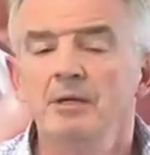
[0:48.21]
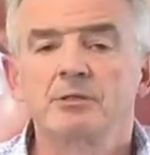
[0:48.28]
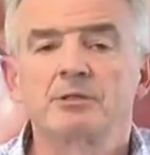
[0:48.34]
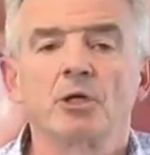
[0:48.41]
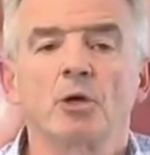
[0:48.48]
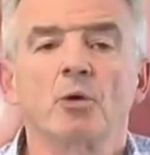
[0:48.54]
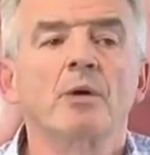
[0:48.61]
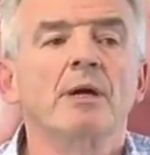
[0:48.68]

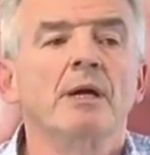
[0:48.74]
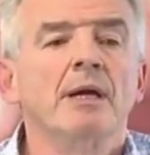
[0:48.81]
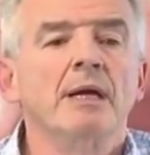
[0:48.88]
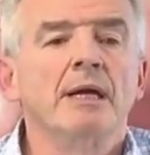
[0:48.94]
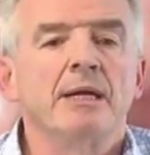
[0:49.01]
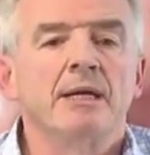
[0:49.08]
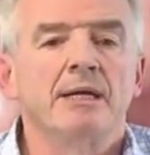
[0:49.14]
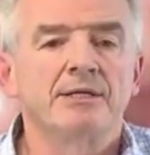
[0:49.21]
So
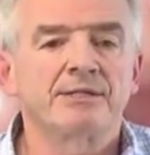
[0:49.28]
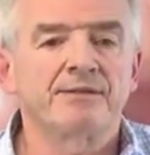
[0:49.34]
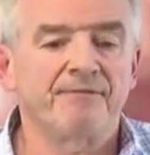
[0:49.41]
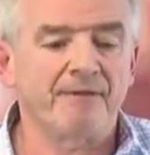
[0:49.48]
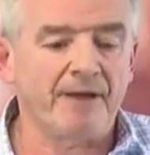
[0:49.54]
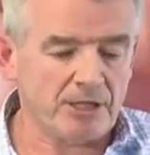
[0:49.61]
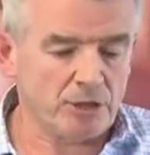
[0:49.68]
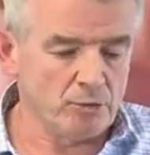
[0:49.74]
here's the
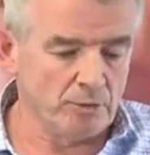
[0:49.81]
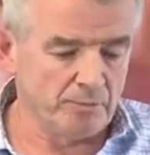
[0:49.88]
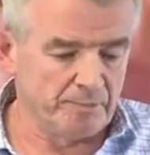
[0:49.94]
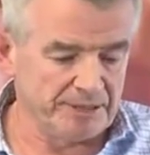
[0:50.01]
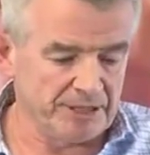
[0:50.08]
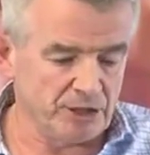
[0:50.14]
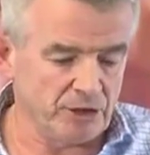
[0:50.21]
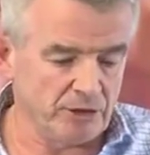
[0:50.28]
factual
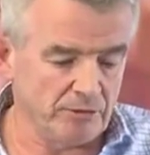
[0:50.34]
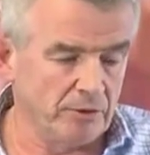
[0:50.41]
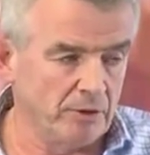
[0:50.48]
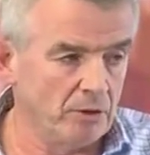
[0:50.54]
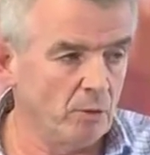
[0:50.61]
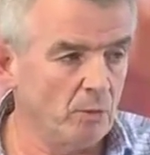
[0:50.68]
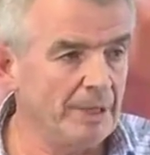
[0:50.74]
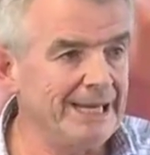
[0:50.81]
position.
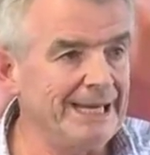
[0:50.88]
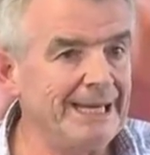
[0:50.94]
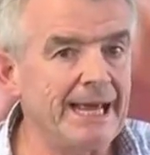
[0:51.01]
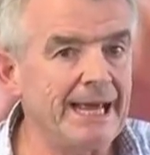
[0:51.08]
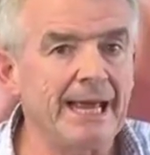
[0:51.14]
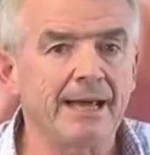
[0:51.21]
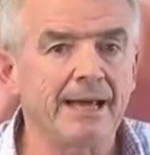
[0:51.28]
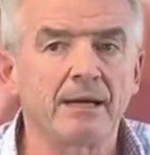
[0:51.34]

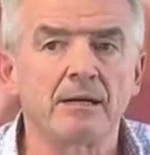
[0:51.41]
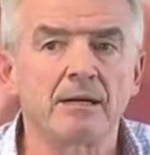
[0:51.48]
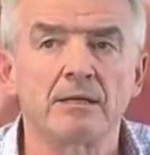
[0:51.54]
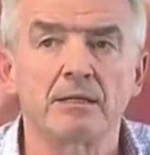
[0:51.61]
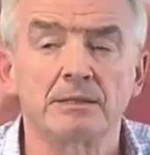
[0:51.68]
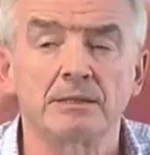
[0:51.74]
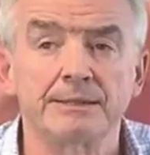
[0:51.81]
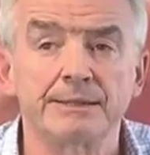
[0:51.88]
We,
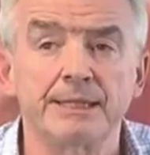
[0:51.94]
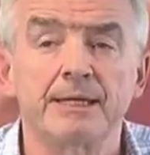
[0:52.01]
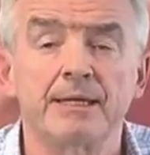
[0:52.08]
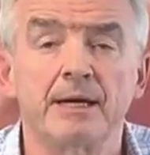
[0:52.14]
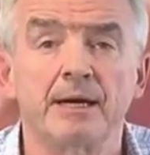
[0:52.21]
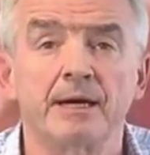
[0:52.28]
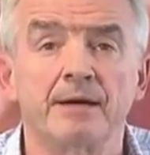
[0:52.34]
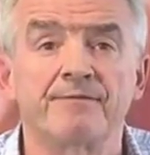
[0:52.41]
on
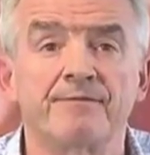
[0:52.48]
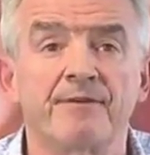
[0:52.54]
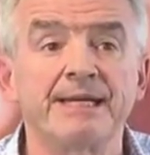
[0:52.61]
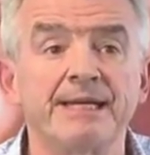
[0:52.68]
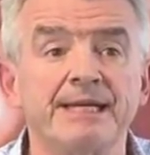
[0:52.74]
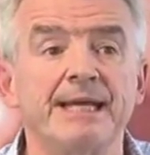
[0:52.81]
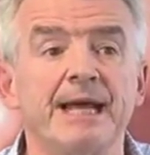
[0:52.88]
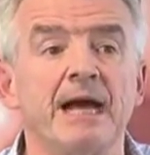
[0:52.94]
uh,
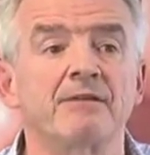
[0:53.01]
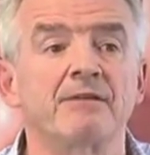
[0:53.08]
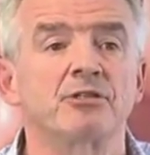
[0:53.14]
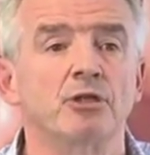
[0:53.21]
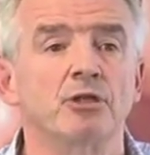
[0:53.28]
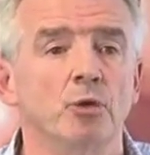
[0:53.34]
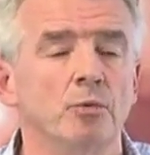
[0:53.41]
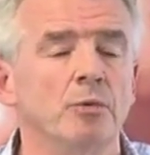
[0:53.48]
Friday
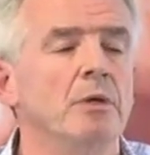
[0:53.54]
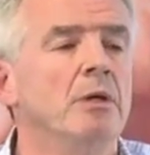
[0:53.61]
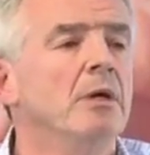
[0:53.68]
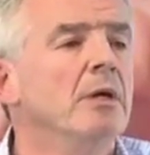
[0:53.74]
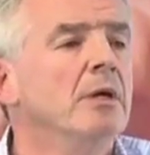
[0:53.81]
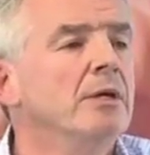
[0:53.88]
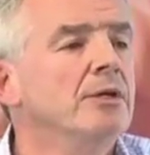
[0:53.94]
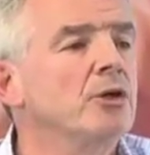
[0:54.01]
afternoon,
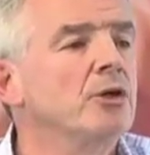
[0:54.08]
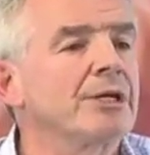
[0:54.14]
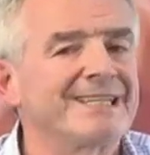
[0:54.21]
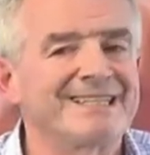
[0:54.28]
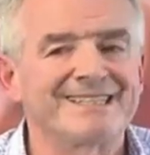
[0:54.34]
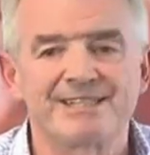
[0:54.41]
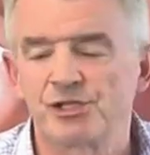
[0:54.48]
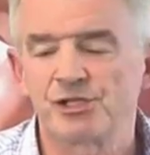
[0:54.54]
took a
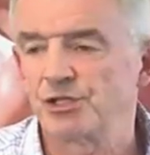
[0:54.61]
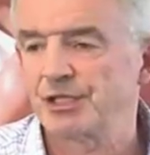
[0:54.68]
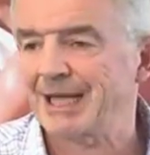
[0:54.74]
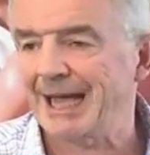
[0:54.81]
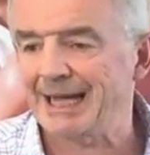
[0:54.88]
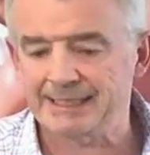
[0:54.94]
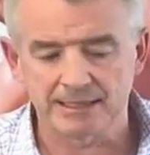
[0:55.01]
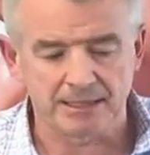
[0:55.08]
decision to
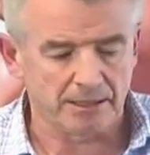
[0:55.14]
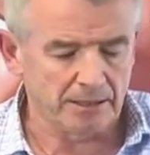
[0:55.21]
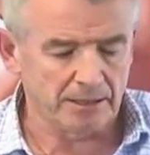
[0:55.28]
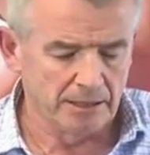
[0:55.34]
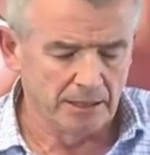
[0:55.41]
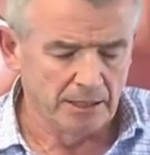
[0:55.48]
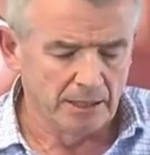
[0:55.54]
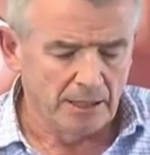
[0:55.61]
cancel
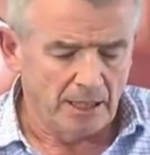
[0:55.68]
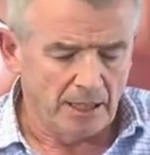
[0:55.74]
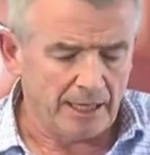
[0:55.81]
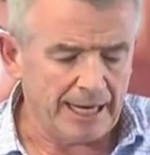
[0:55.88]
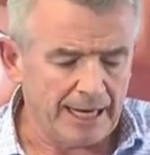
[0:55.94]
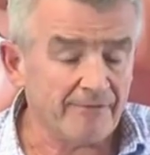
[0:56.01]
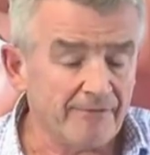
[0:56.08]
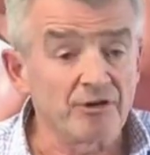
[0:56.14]

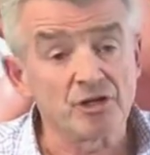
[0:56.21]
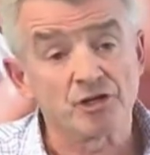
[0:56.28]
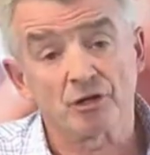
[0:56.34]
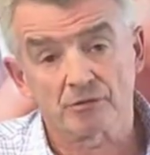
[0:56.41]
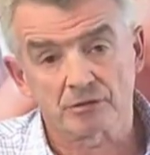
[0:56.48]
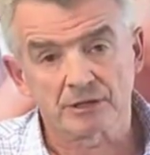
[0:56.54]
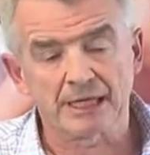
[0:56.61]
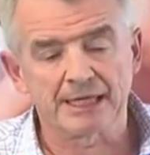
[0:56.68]
an average
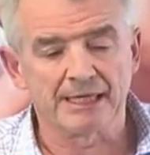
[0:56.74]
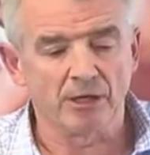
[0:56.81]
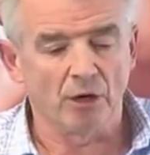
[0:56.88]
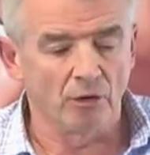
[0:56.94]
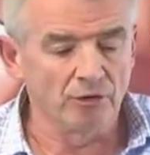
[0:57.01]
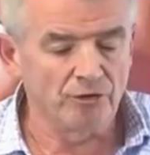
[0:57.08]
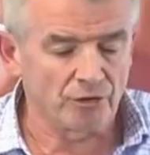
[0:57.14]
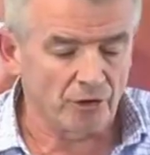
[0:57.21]
of slightly
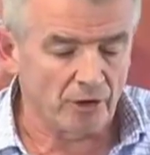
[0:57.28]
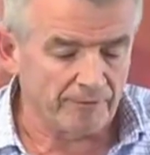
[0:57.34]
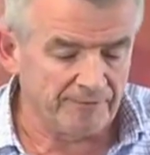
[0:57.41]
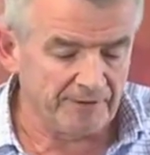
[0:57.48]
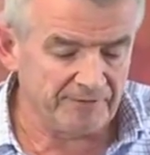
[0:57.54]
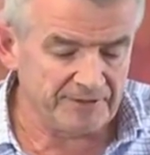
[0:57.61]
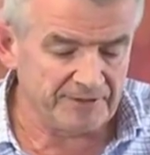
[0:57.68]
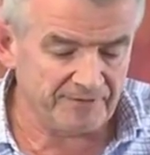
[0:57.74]
under
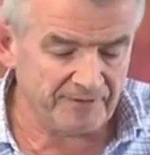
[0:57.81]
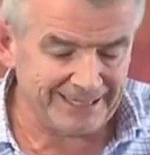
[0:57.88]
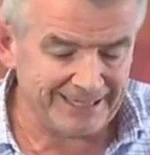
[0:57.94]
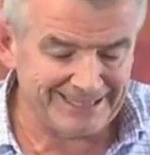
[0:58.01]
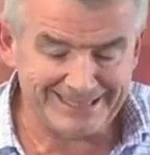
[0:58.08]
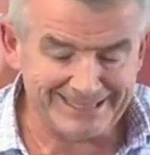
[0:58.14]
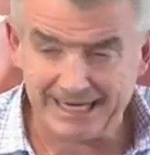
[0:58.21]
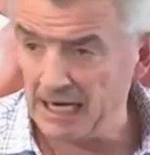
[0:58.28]
50
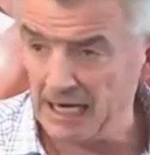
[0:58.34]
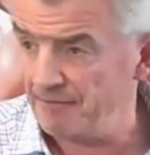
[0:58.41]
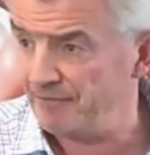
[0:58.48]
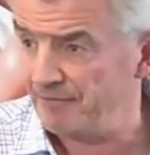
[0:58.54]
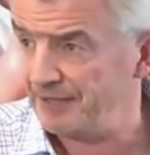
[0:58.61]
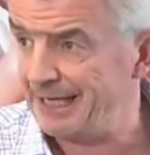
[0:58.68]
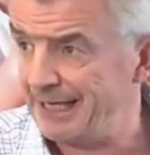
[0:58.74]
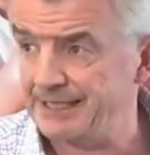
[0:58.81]
flights a day
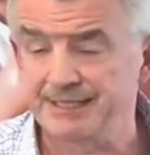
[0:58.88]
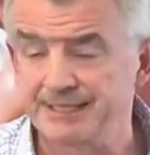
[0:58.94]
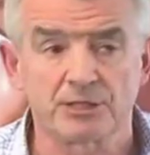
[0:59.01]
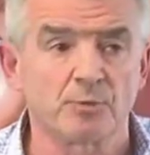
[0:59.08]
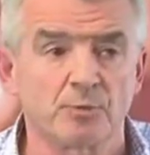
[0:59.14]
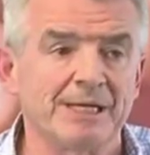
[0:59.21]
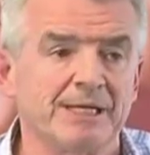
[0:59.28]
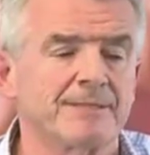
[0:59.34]
for the next
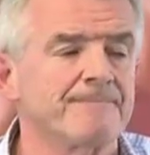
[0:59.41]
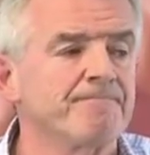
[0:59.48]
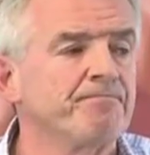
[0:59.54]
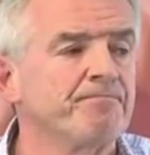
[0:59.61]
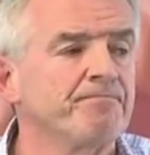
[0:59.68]
six weeks.